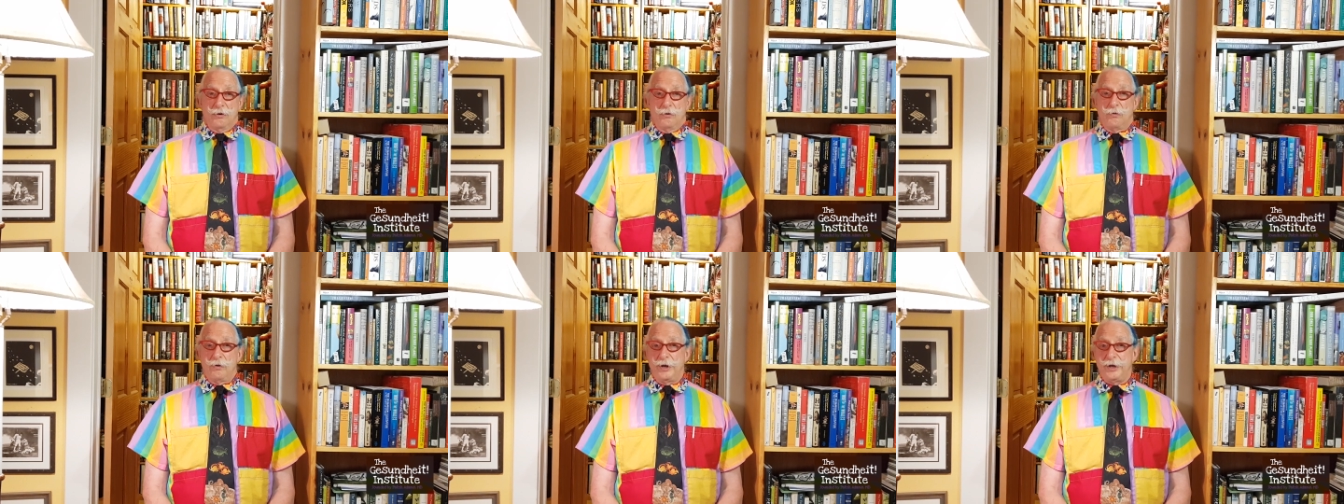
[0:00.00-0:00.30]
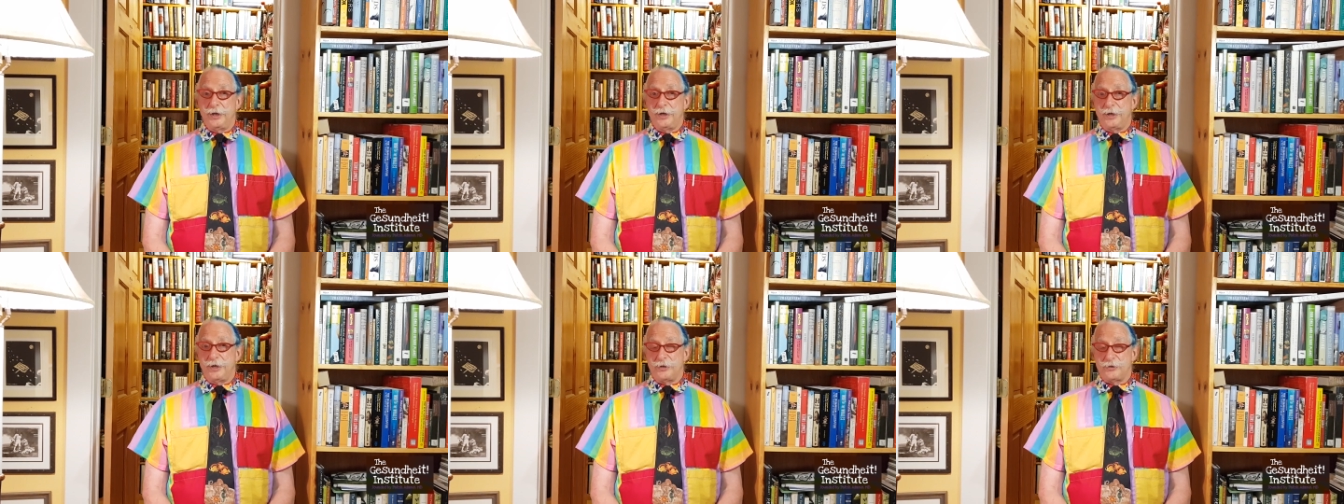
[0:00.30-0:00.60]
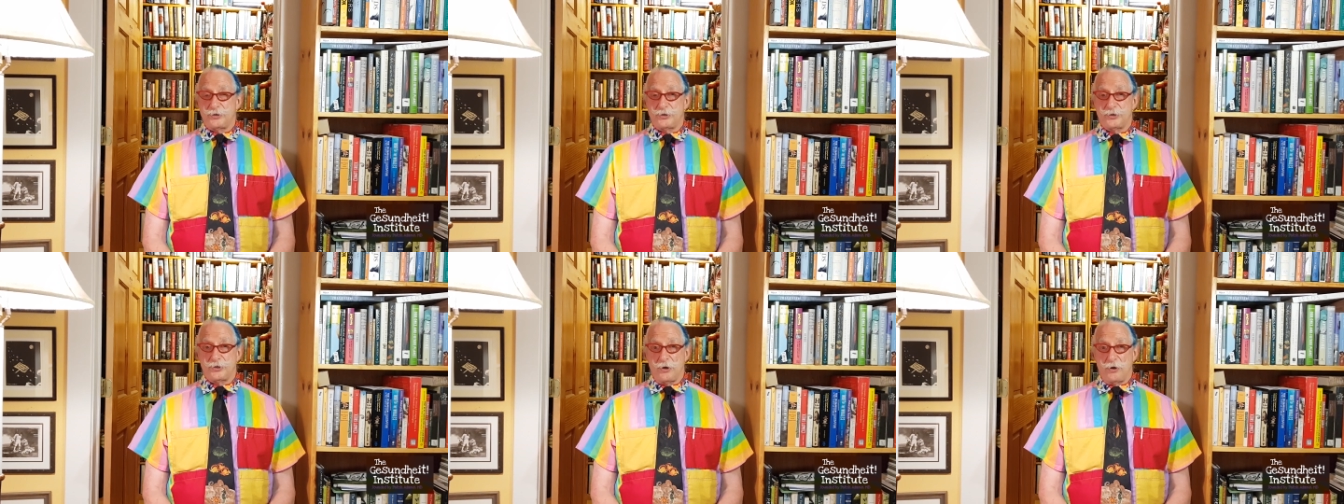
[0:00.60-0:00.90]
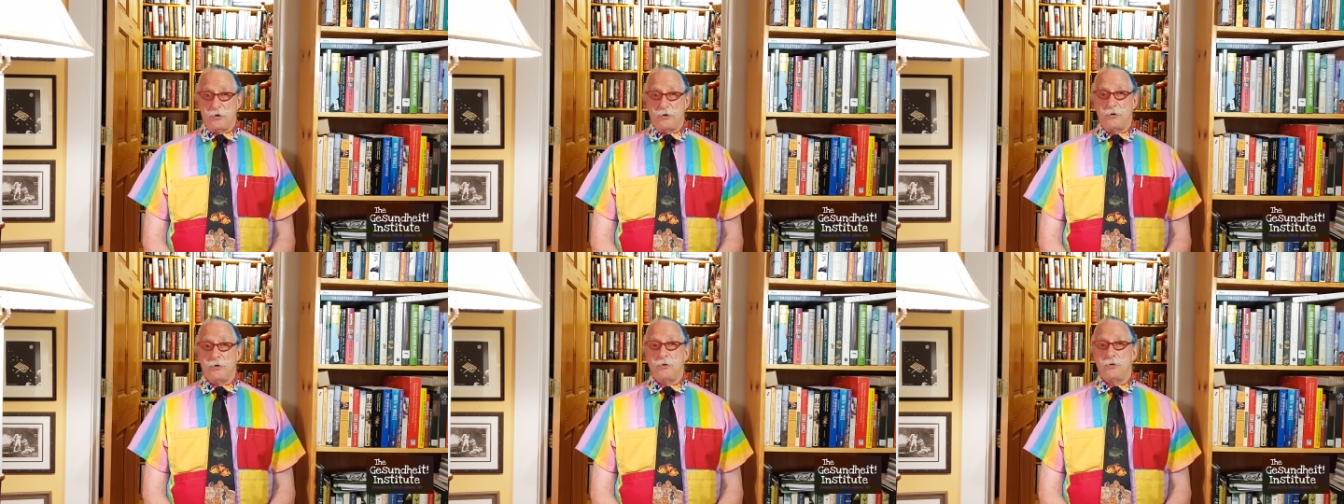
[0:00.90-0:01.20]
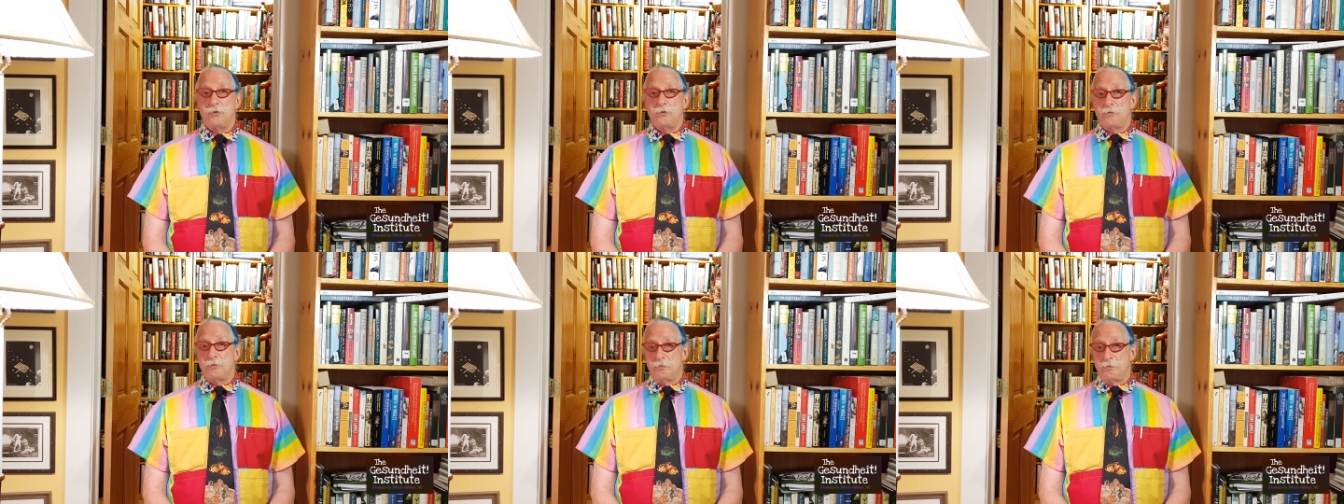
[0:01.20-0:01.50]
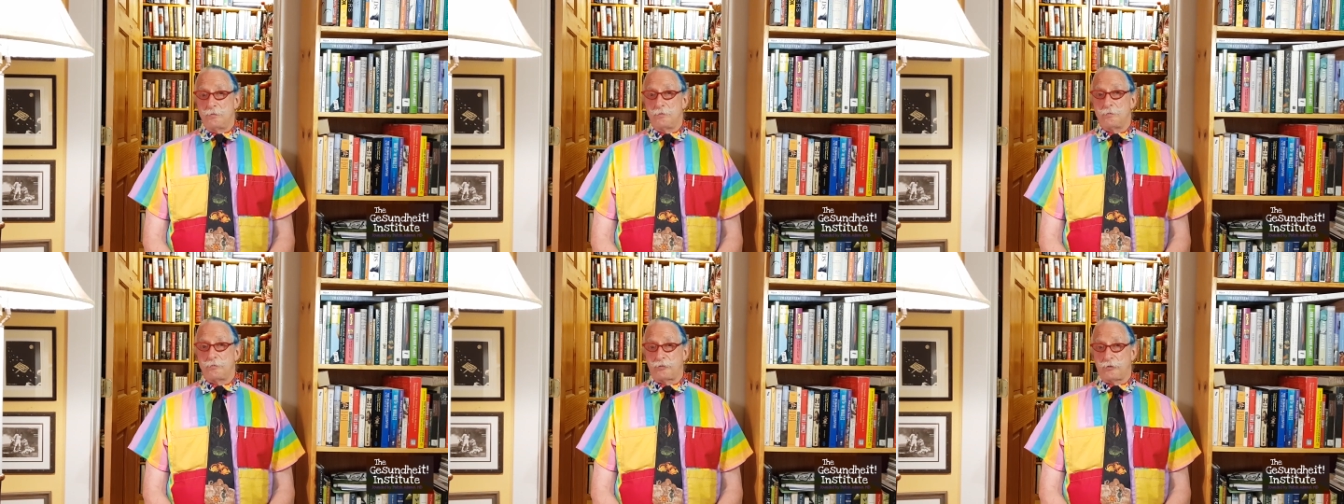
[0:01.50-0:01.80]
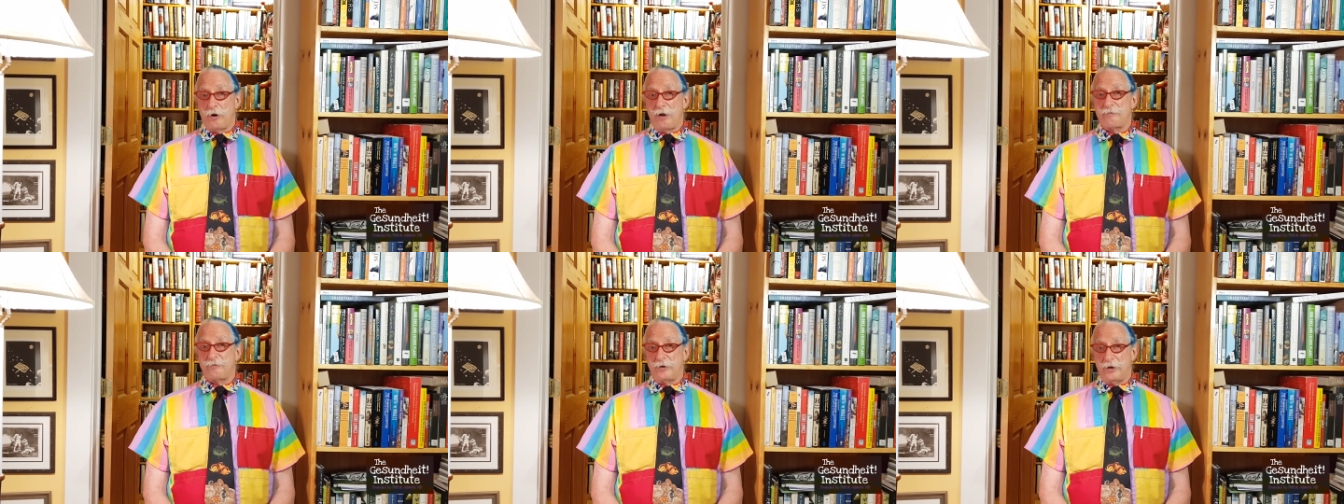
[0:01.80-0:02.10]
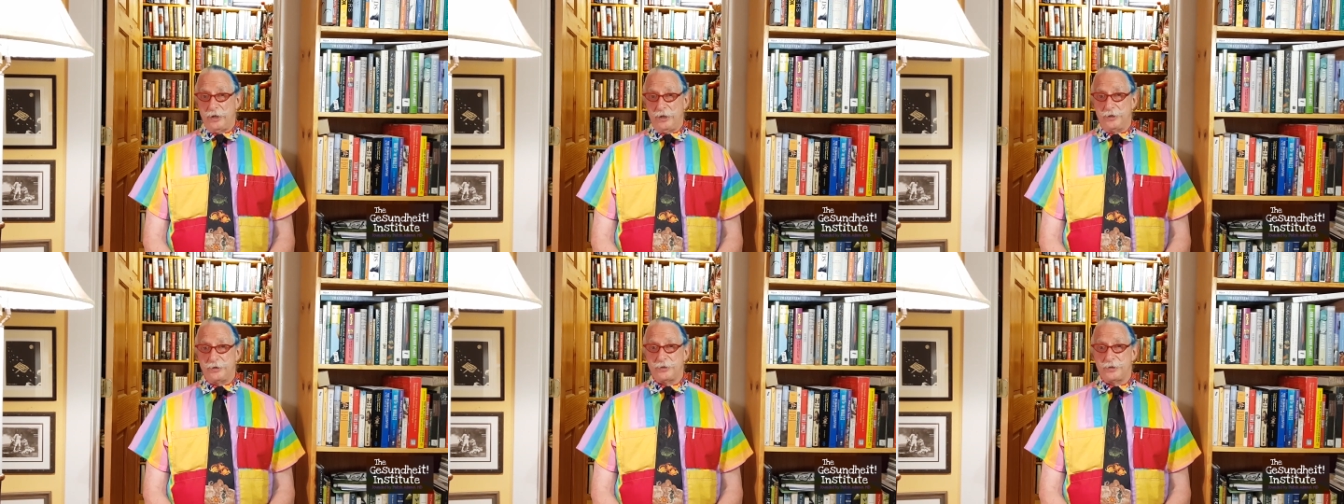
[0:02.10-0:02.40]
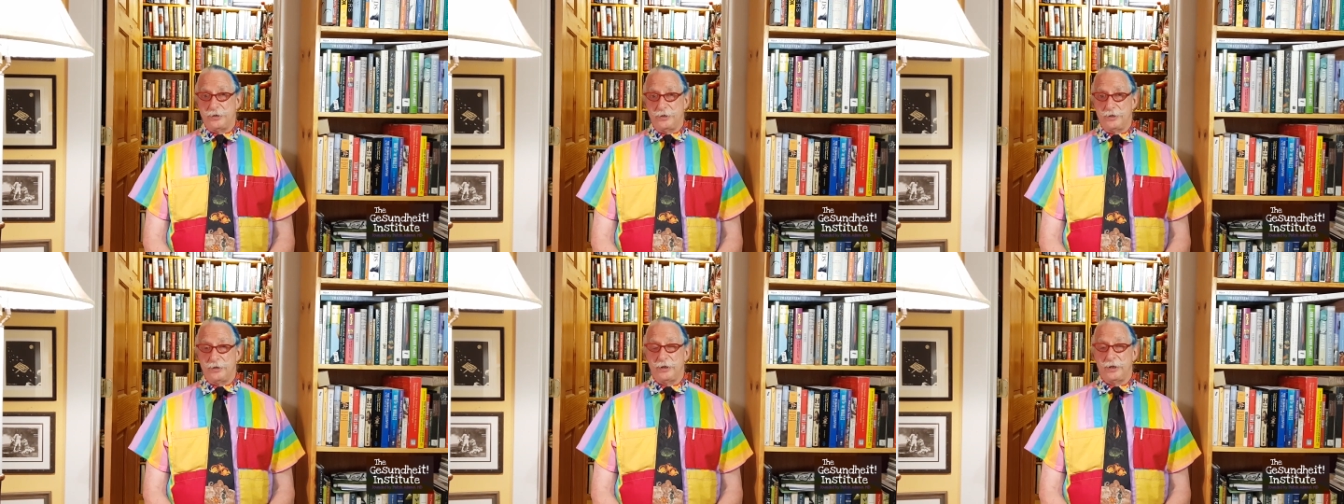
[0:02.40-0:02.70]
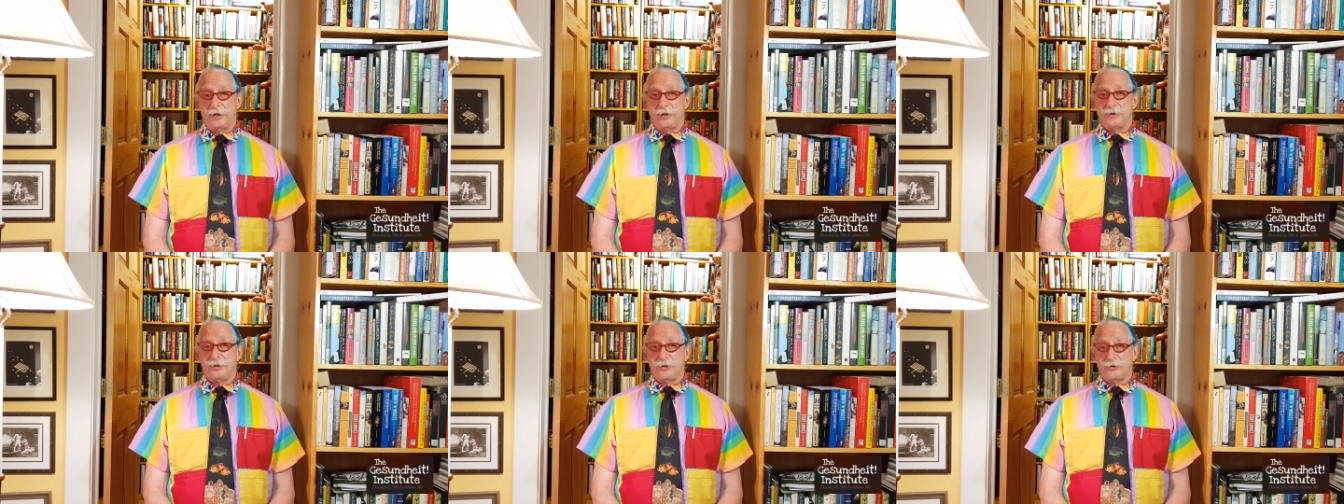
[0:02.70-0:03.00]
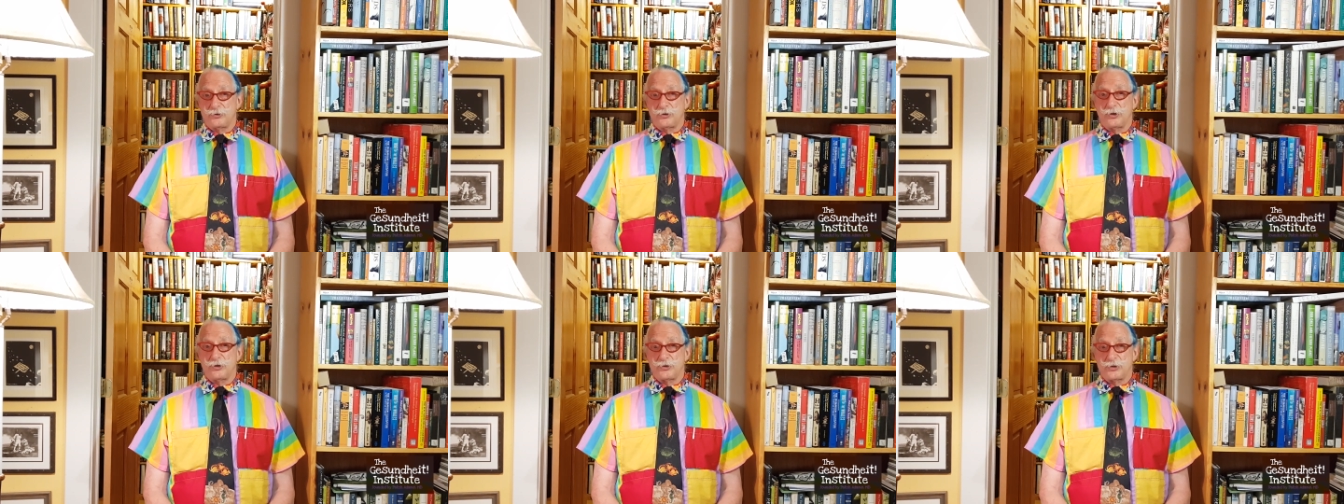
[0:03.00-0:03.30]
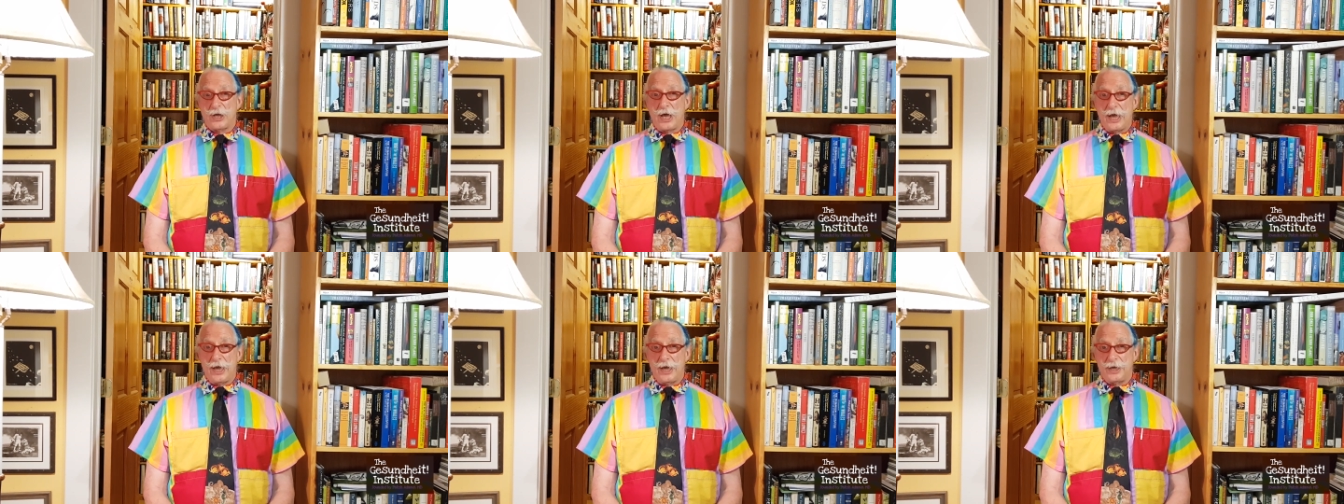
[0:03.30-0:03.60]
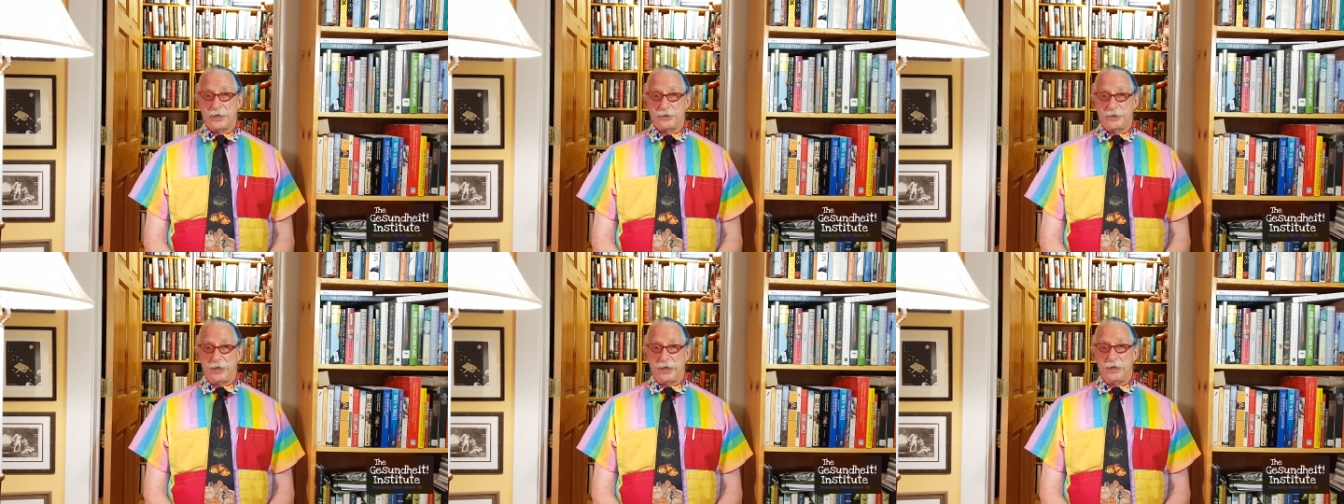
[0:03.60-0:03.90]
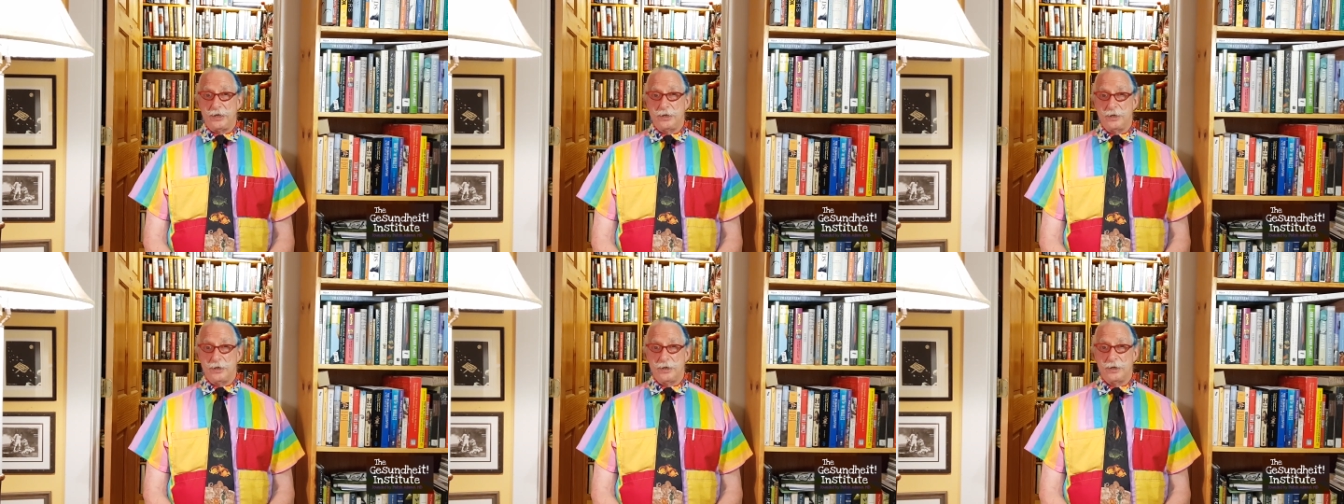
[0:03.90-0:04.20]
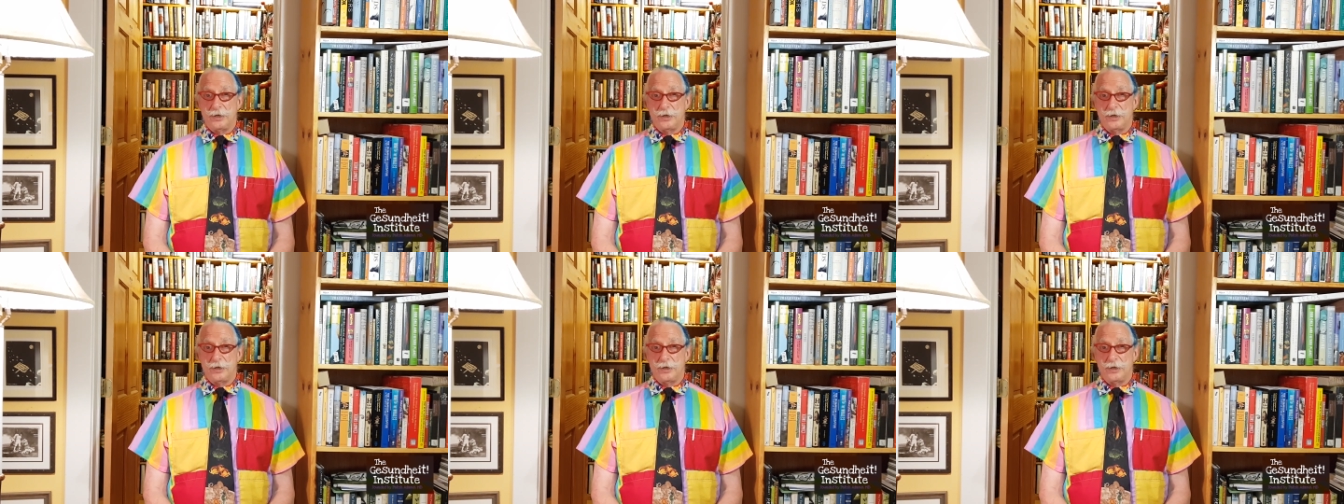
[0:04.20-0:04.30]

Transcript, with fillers: When it is so prevalent in the society,